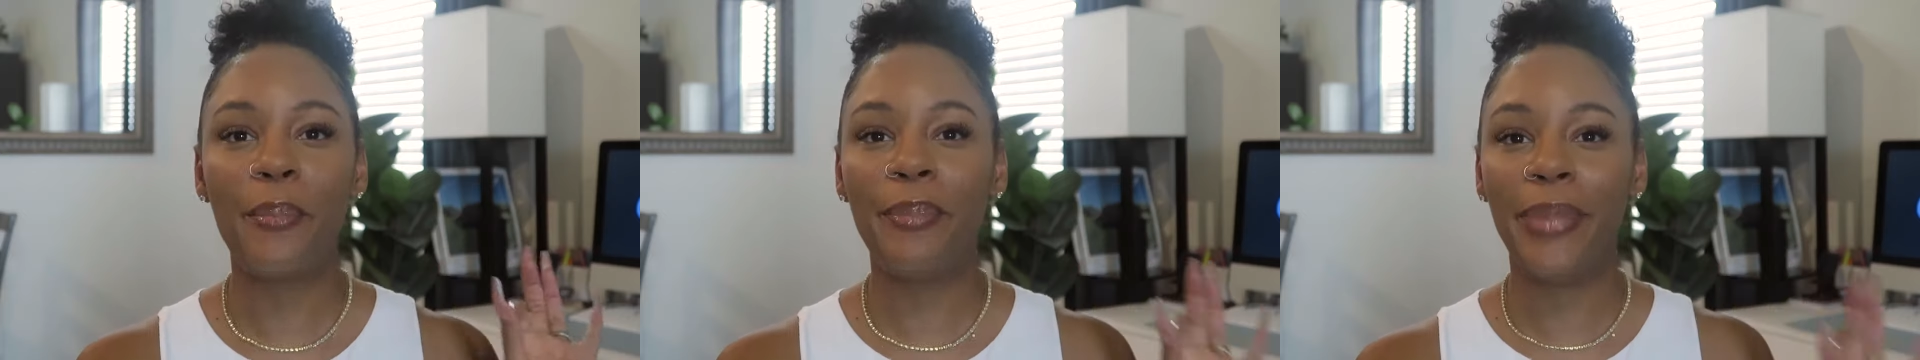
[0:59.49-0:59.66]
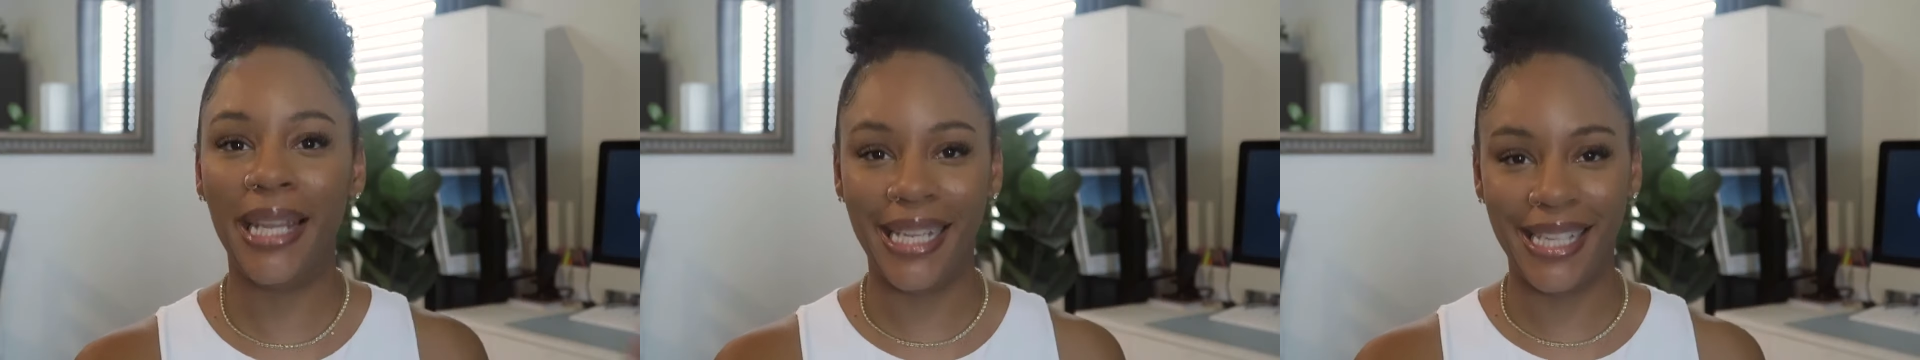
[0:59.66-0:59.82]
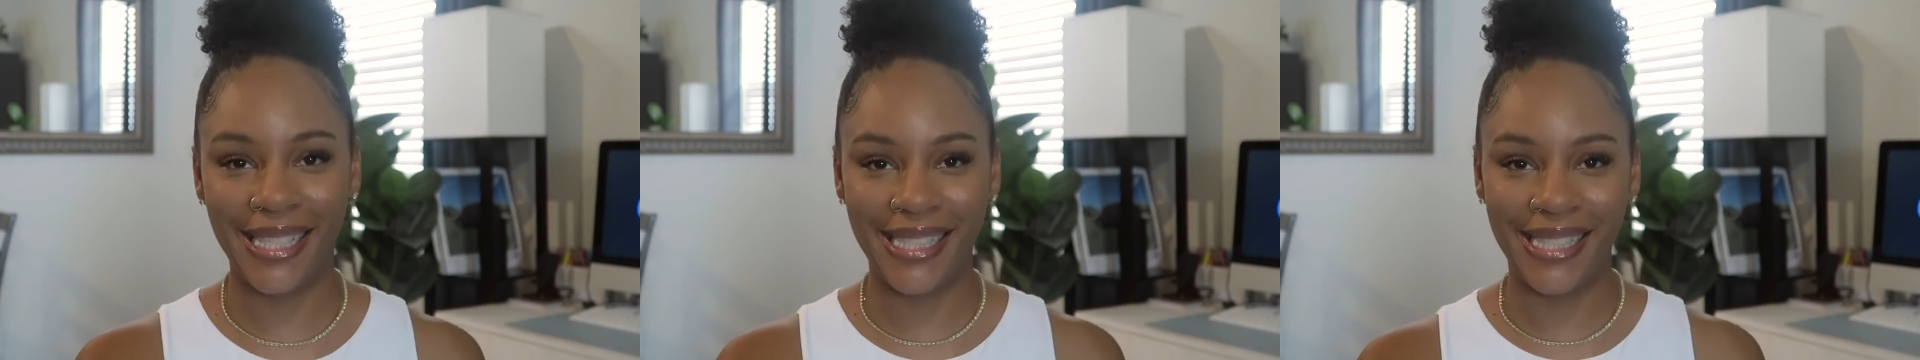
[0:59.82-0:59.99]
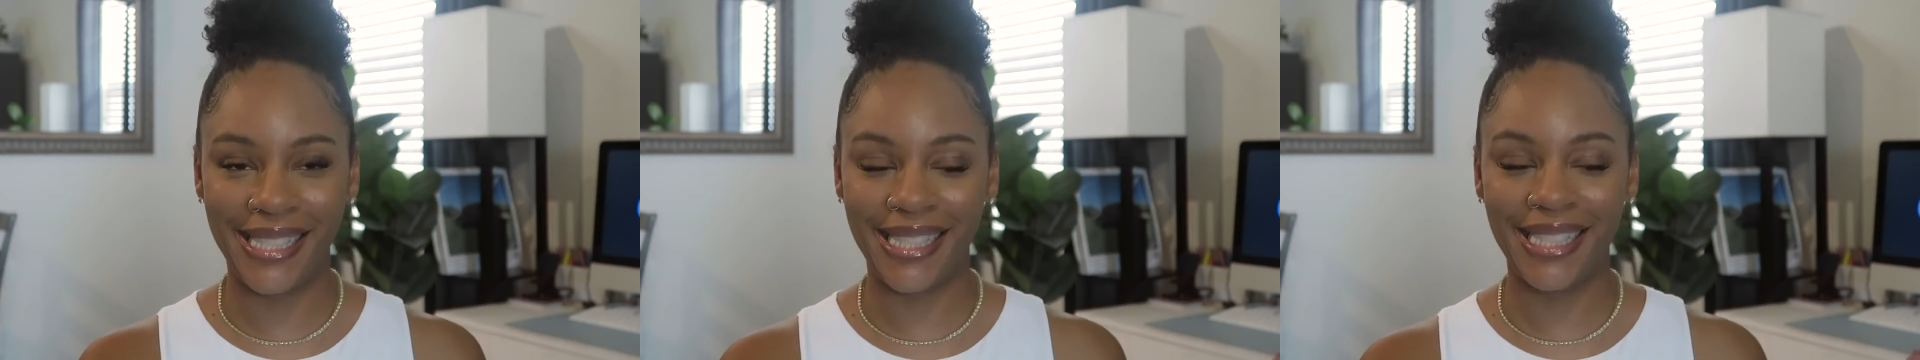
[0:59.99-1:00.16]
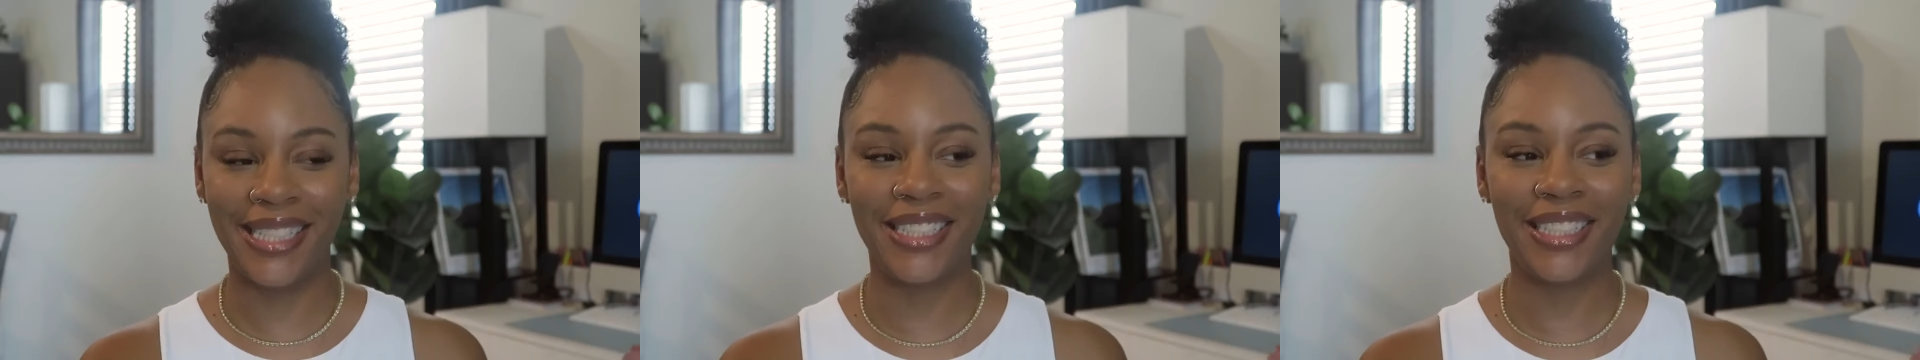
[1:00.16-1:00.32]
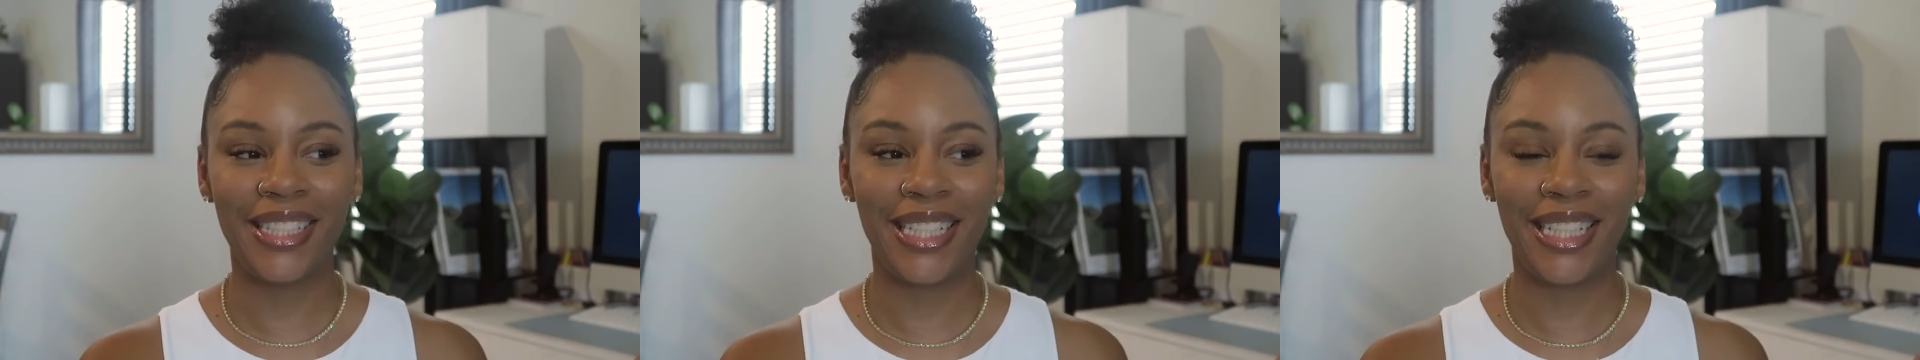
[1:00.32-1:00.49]
piece,
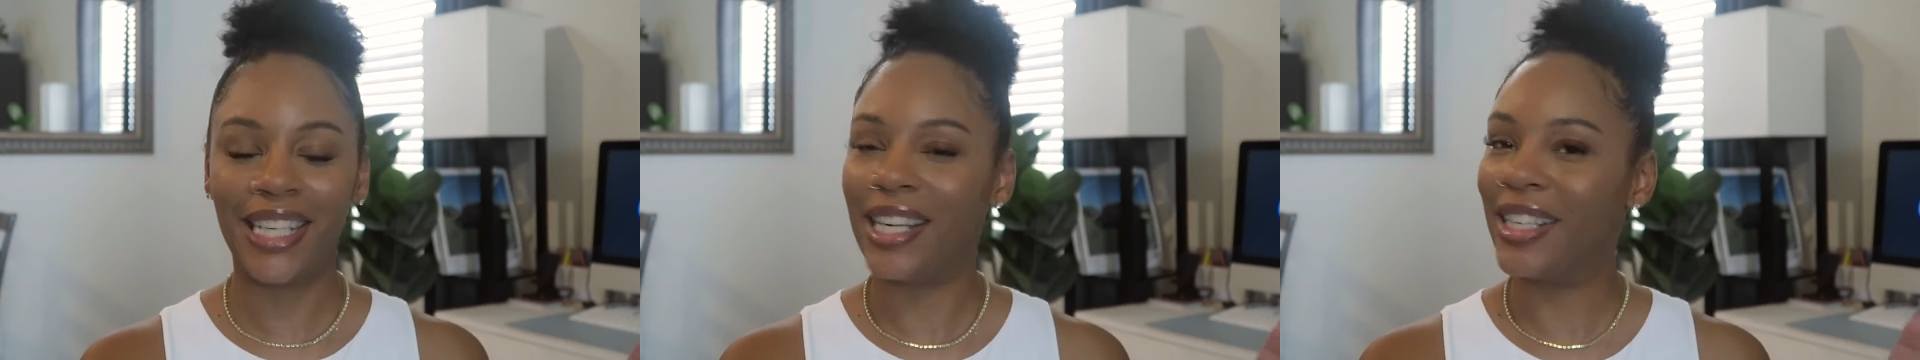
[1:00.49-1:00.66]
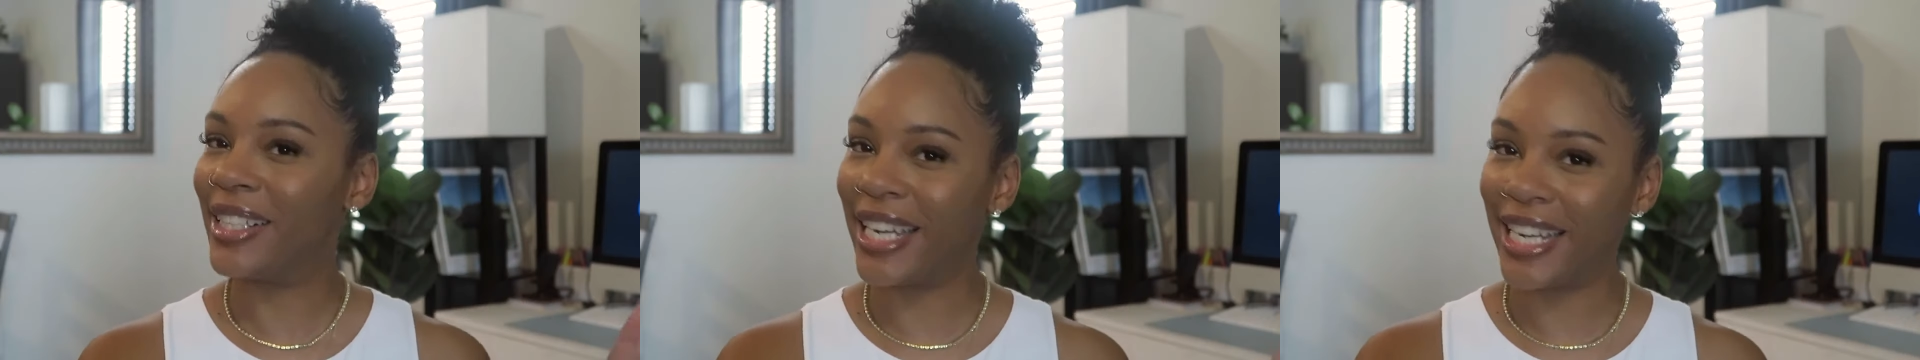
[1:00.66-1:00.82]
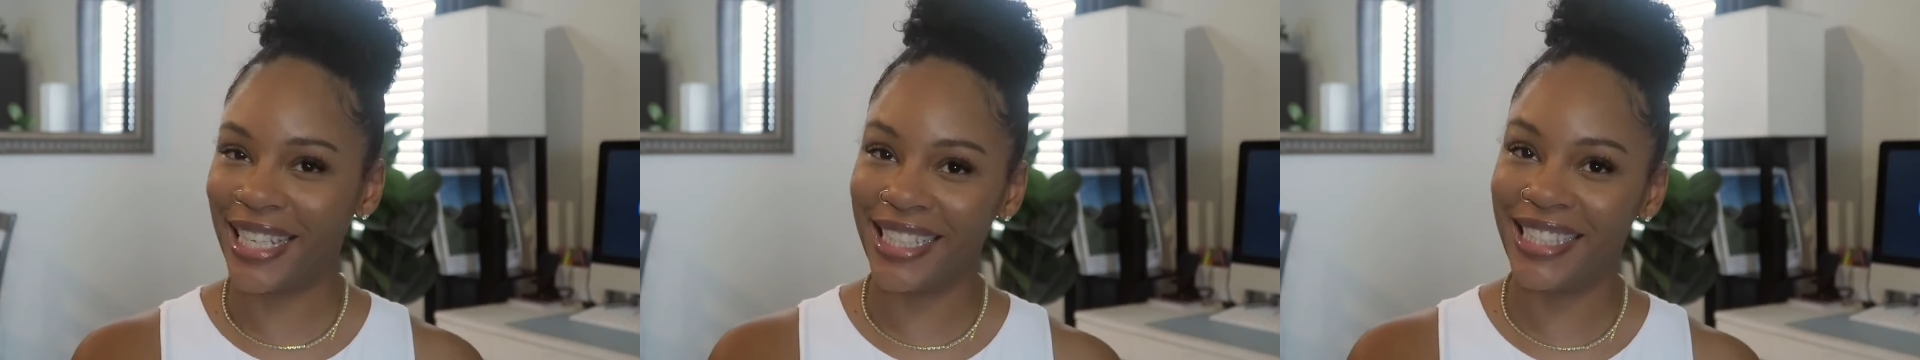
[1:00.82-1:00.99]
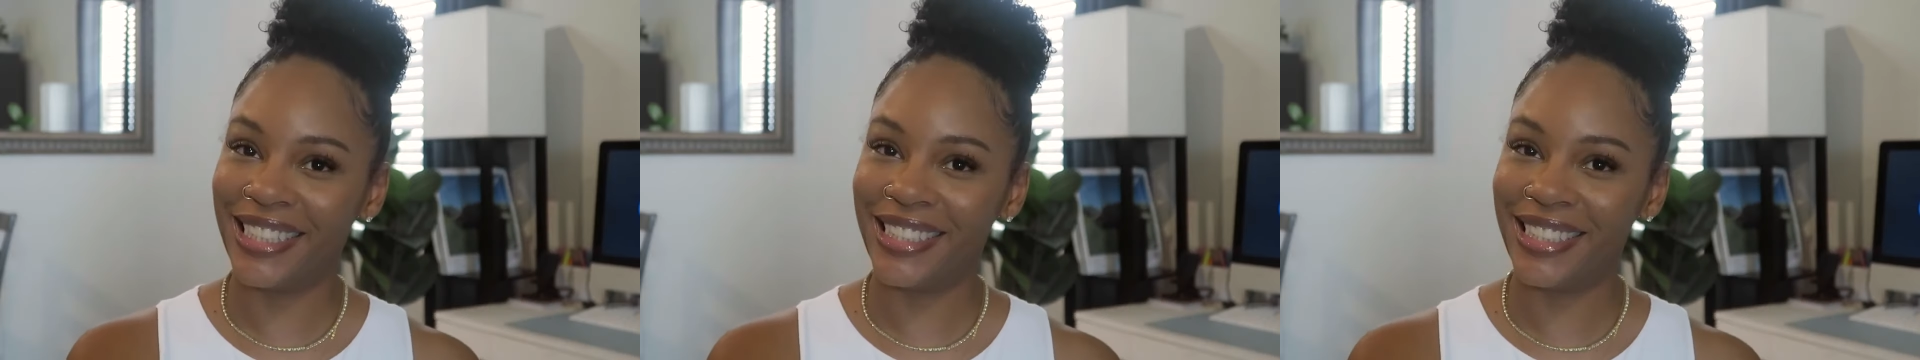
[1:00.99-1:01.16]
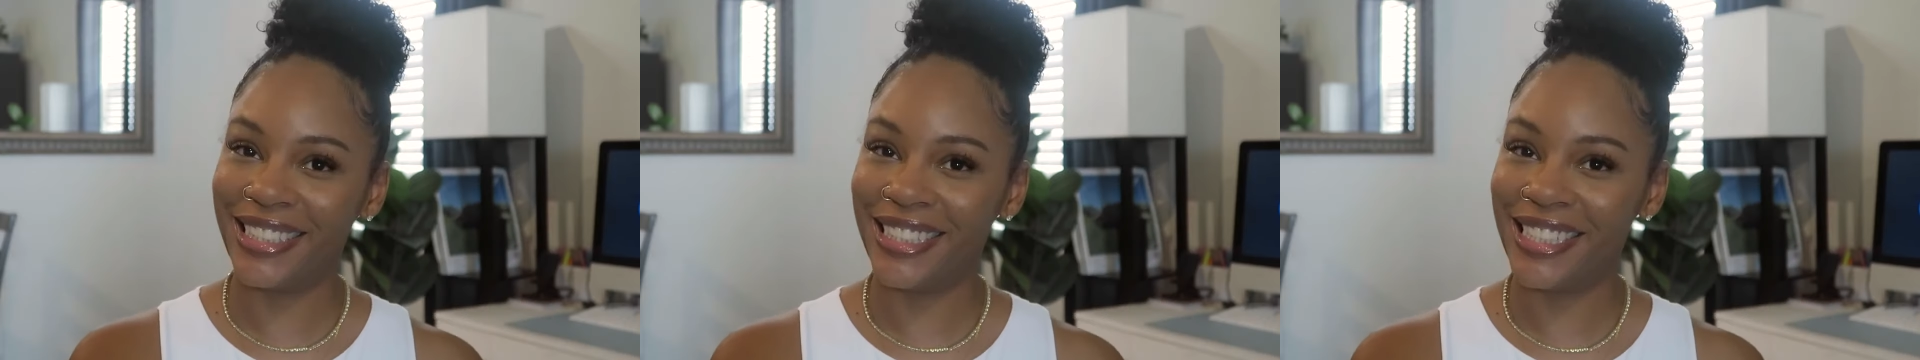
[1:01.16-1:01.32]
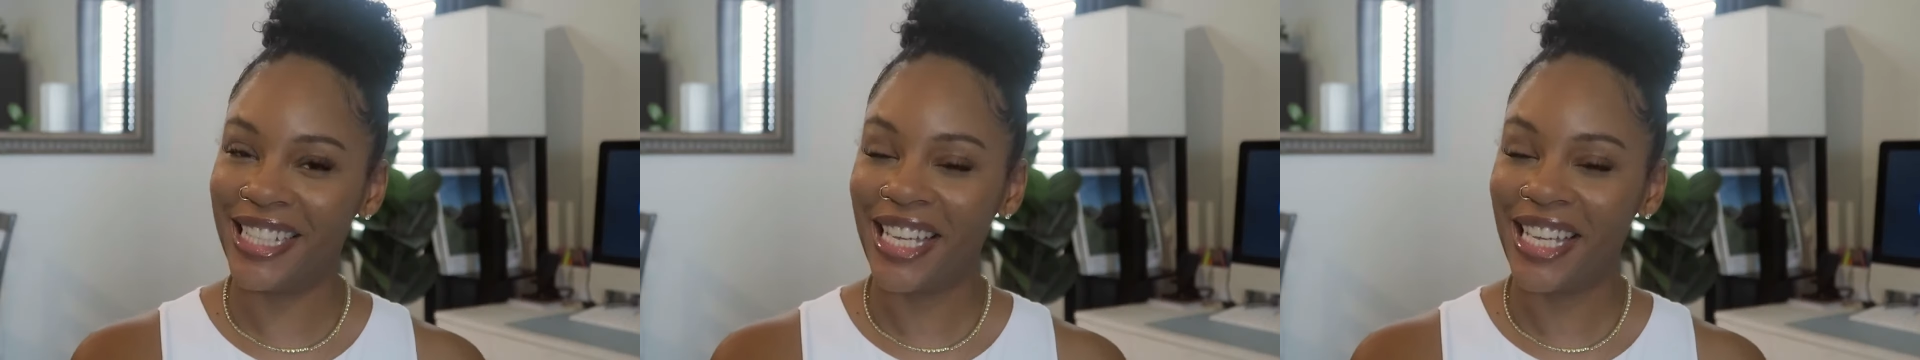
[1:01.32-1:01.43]
okay?